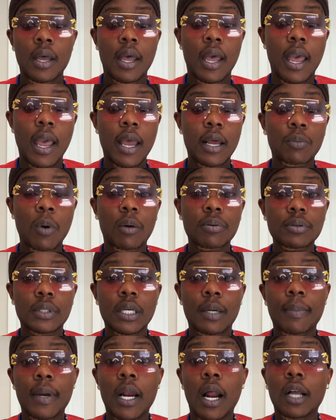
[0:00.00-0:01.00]
And welcome to
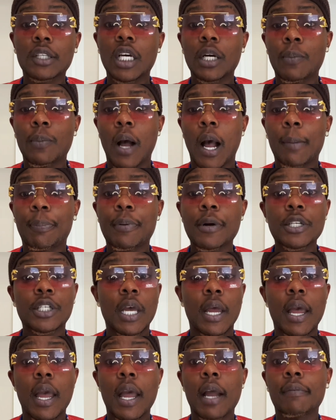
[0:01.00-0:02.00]
the Meet All channel. I
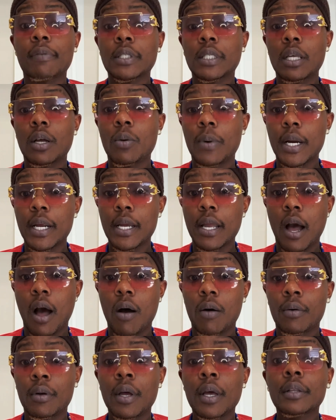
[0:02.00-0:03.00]
appreciate every single one of
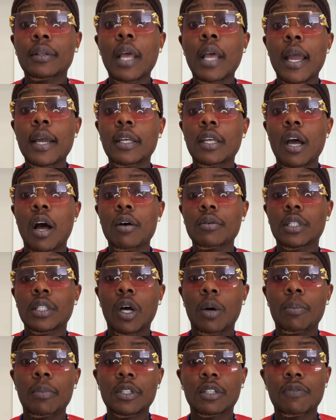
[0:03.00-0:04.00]
y'all. Thank y'all
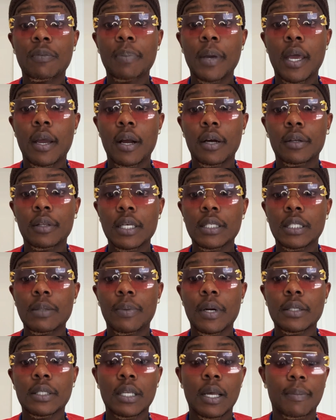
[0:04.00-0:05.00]
so much for being here. Let's see
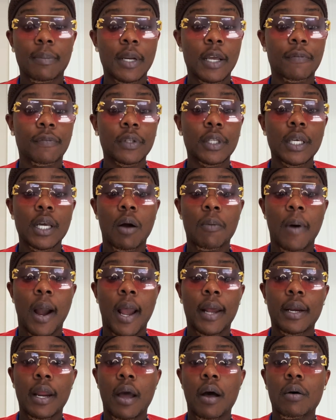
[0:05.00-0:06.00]
what else is coming in for Leo
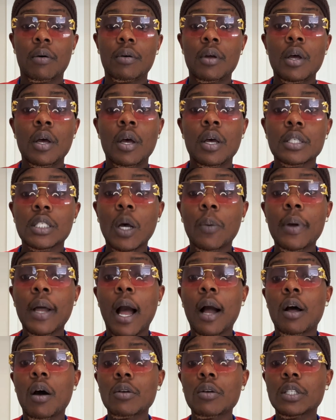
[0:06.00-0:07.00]
right now. So we
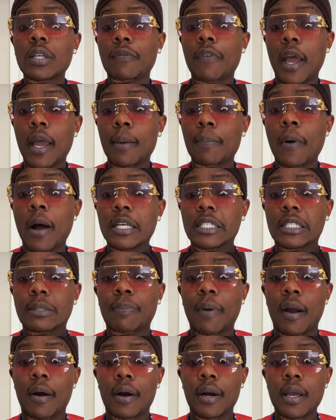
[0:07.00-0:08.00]
got cultivating
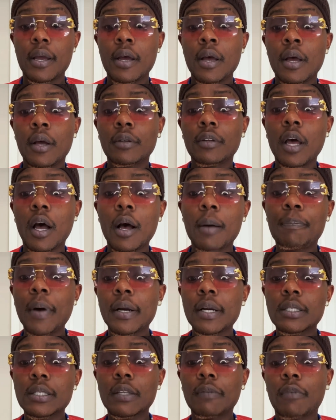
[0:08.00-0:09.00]
prosperity. The
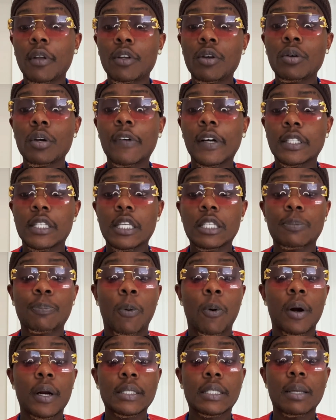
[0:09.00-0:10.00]
abundance of the universe is
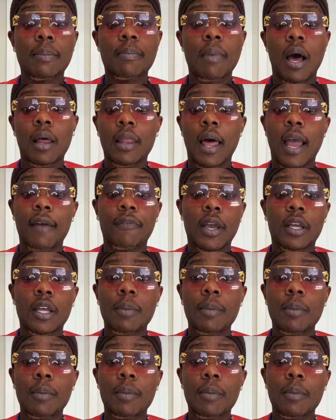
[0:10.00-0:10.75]
pouring into my life and